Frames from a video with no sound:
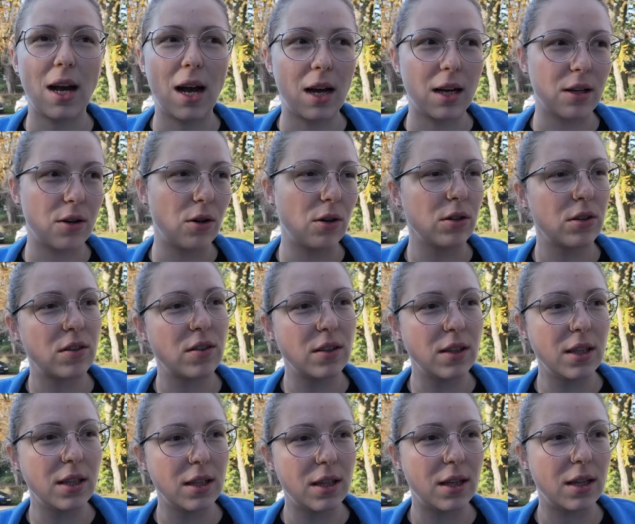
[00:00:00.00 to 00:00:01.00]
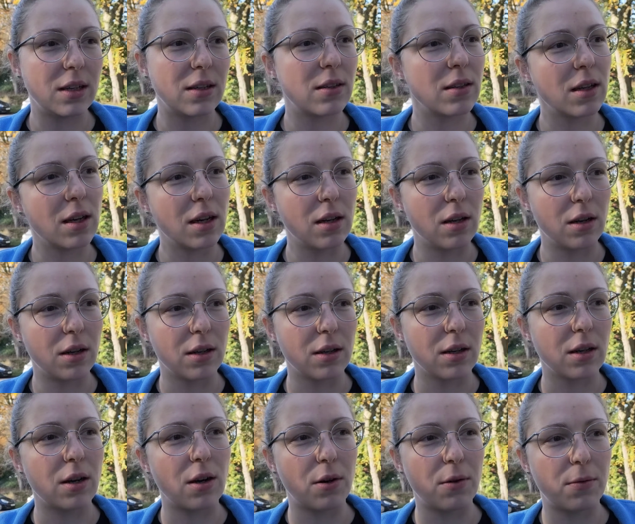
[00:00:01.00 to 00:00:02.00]
I could see that a lot
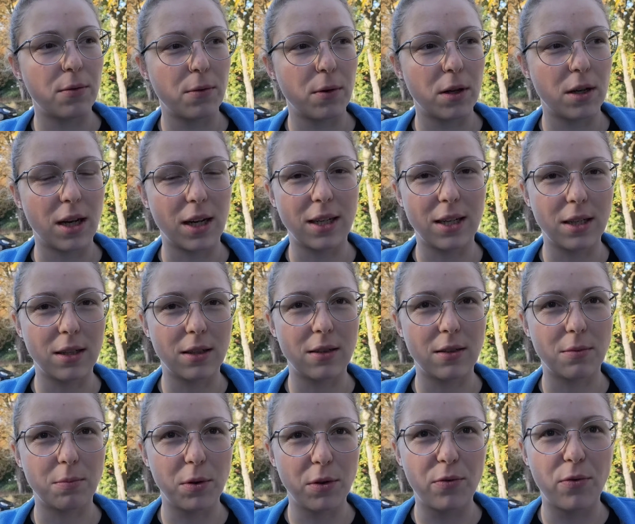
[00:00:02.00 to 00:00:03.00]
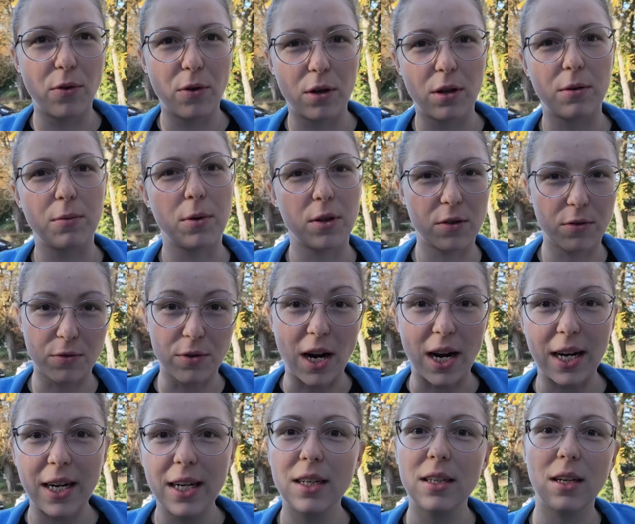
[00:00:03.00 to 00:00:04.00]
of what I did before was
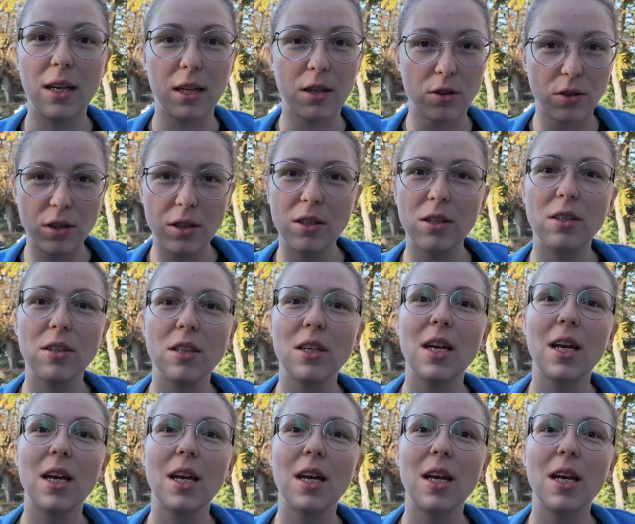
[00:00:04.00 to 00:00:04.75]
right and good,